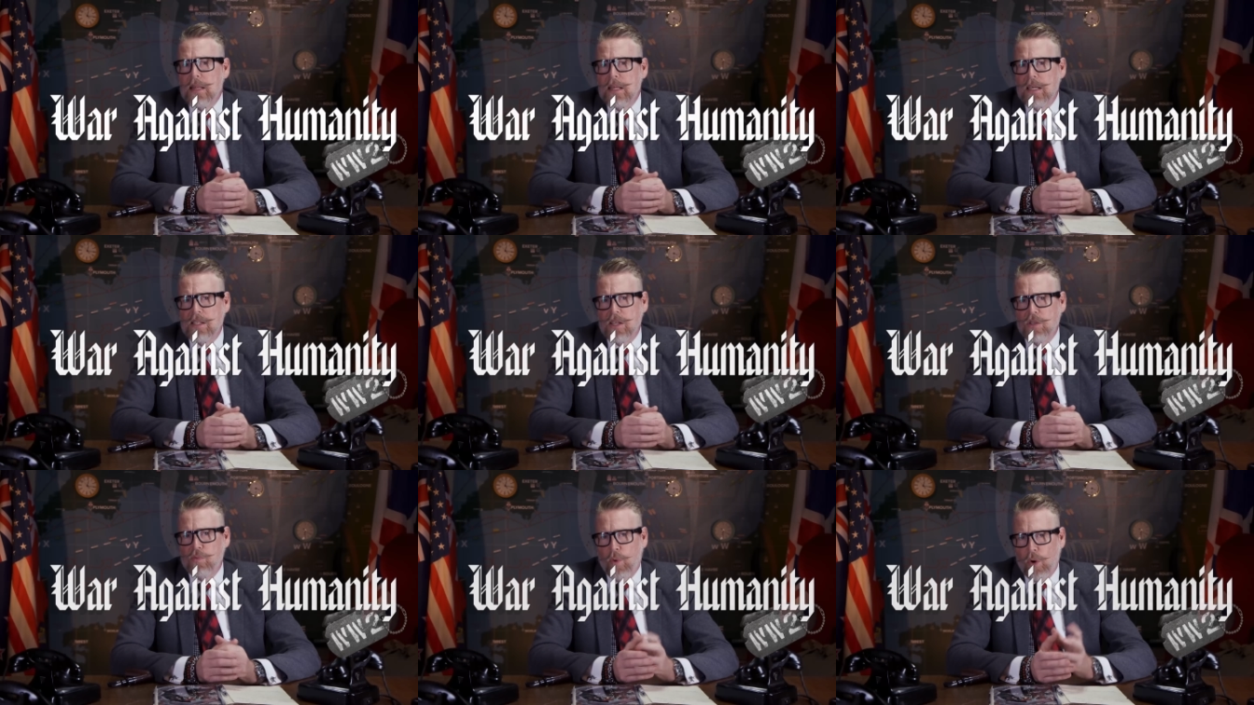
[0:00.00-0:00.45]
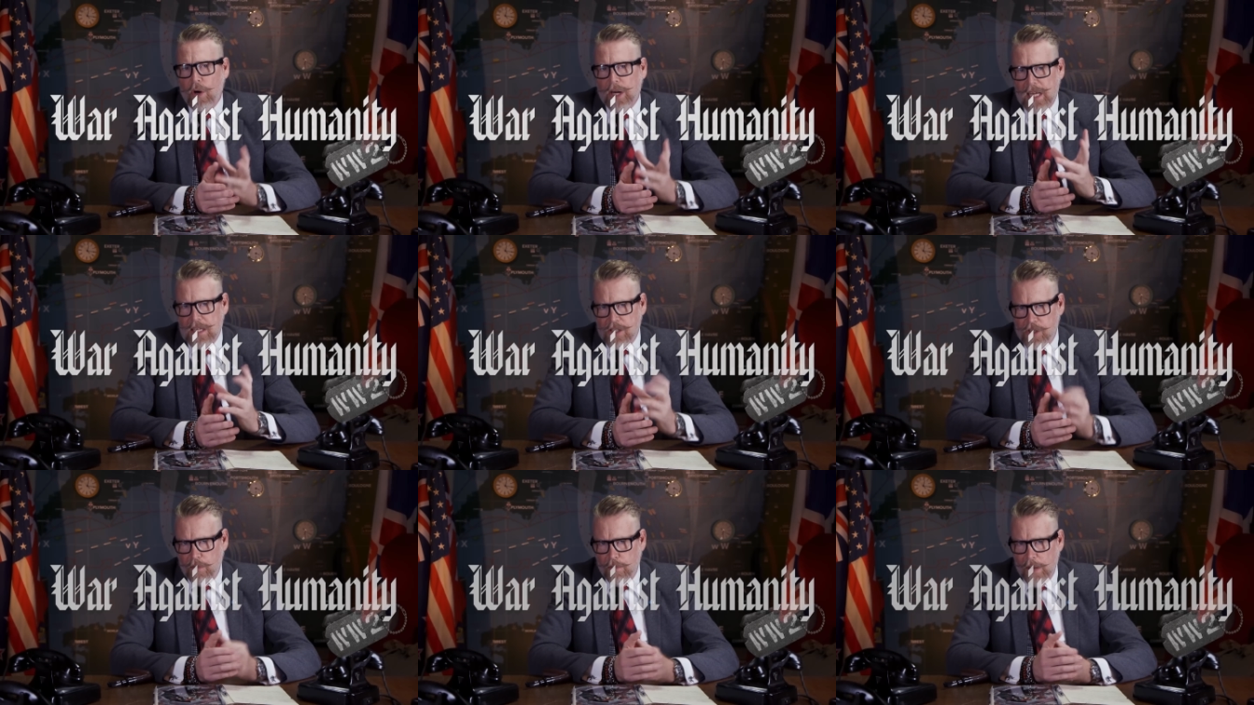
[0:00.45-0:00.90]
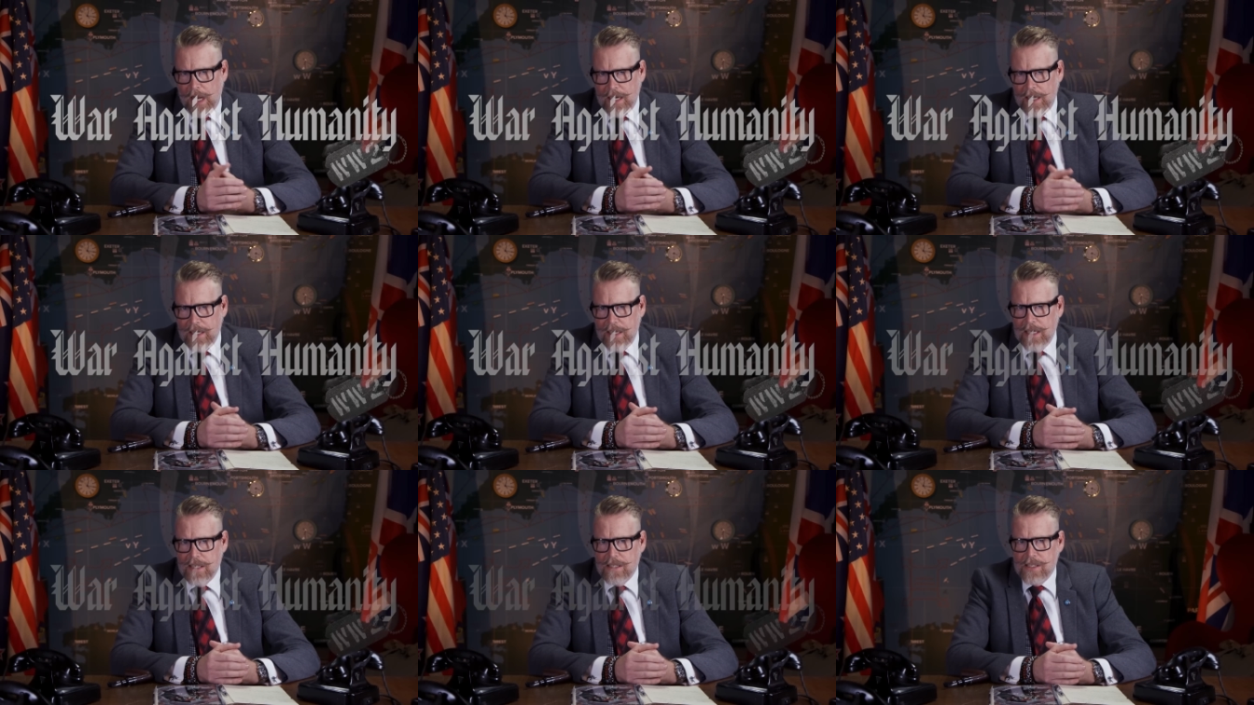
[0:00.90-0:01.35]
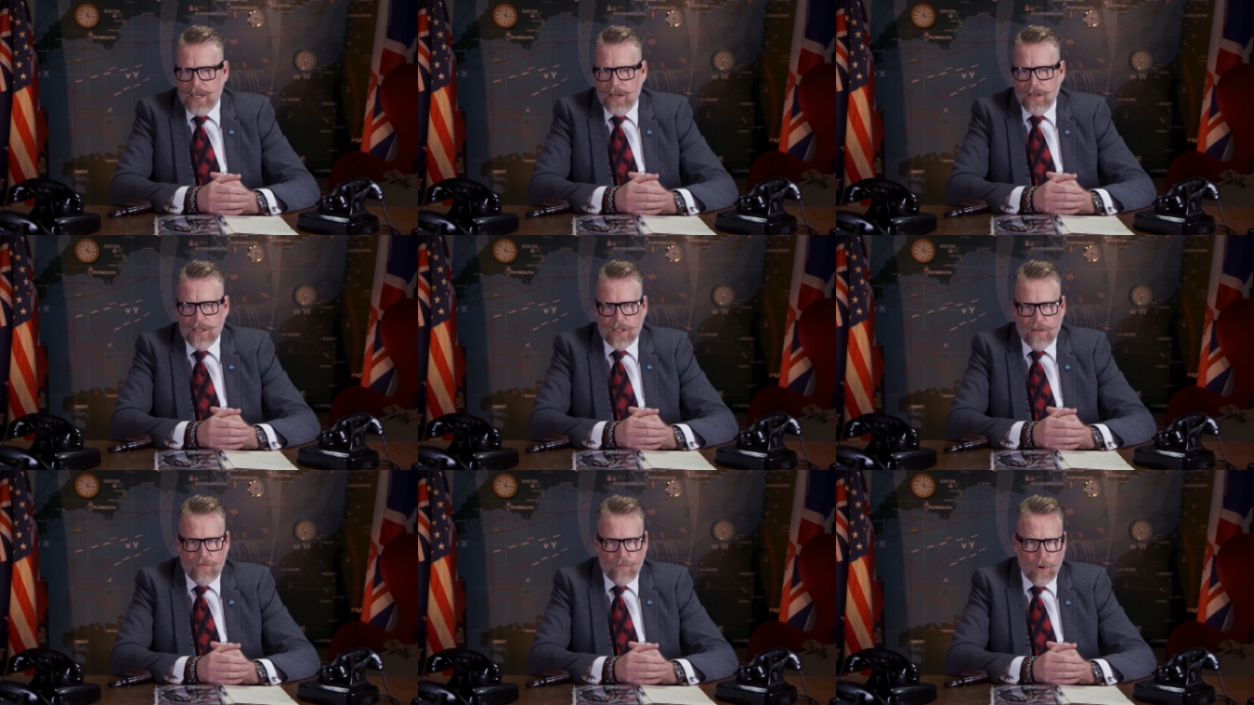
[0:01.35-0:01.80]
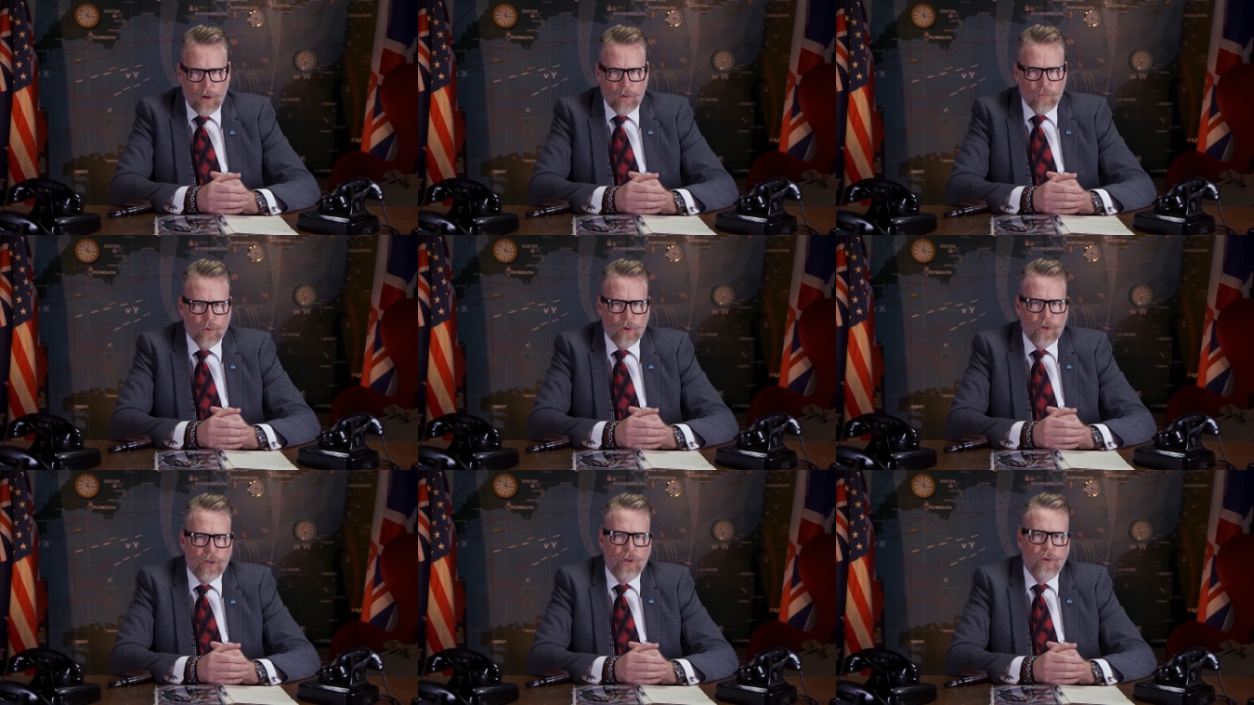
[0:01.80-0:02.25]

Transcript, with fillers: This is War Against Humanity, a series of World War